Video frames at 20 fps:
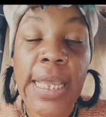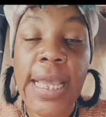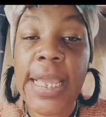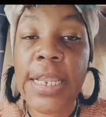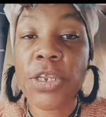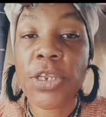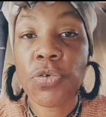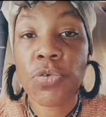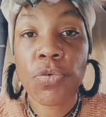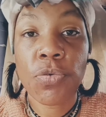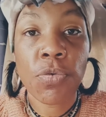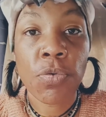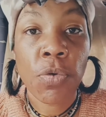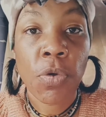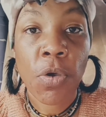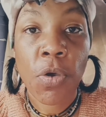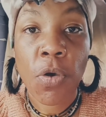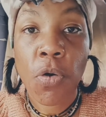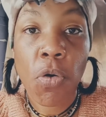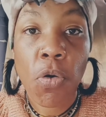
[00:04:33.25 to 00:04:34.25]
and you
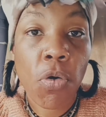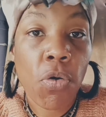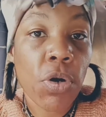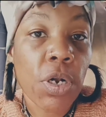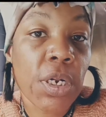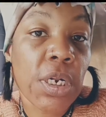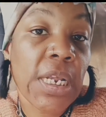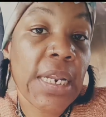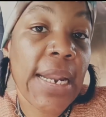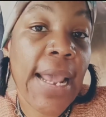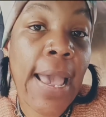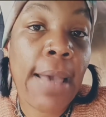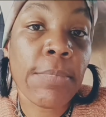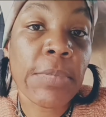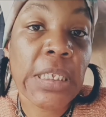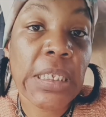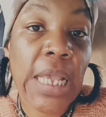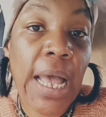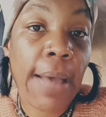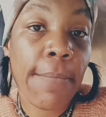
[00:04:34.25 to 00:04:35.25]
ordered an
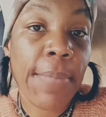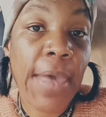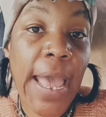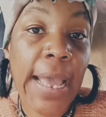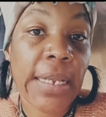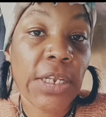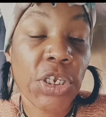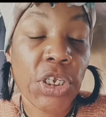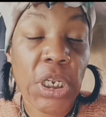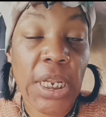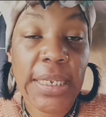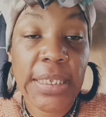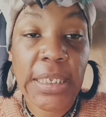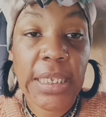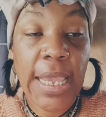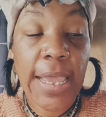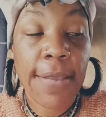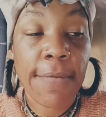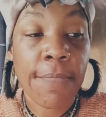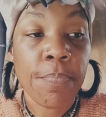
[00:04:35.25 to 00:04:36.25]
Amazon package, let's
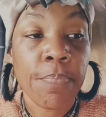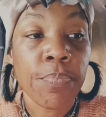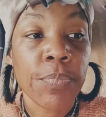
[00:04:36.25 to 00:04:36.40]
say.